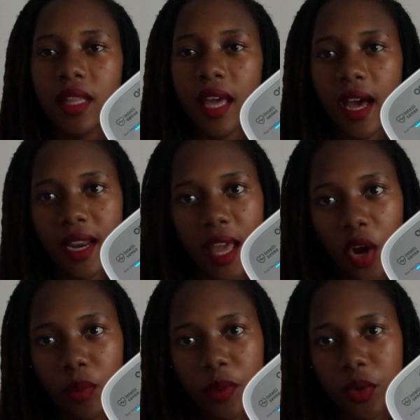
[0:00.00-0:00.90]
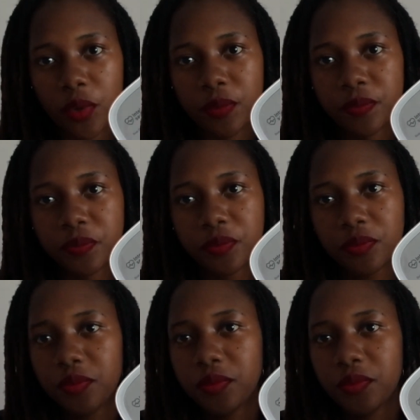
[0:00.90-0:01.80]
they can help you.
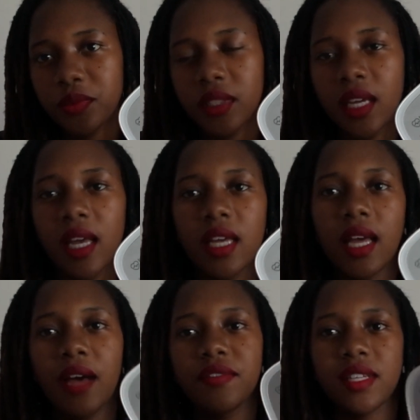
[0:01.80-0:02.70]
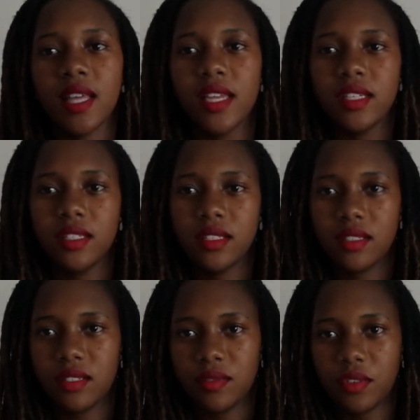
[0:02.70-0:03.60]
After that,
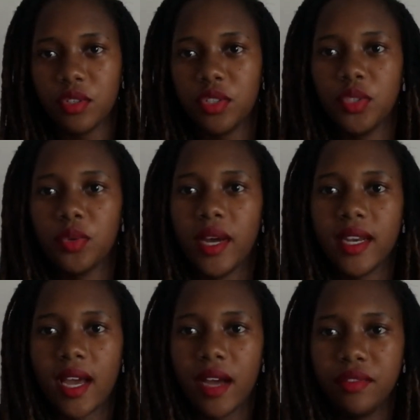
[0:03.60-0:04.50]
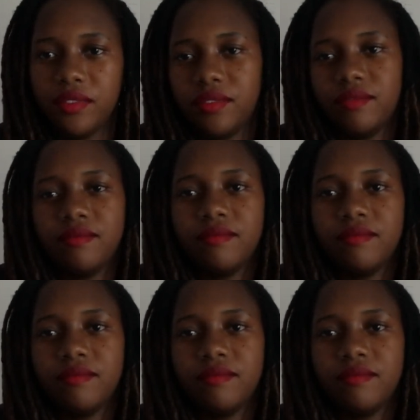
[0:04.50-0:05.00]
of course, you uncuff.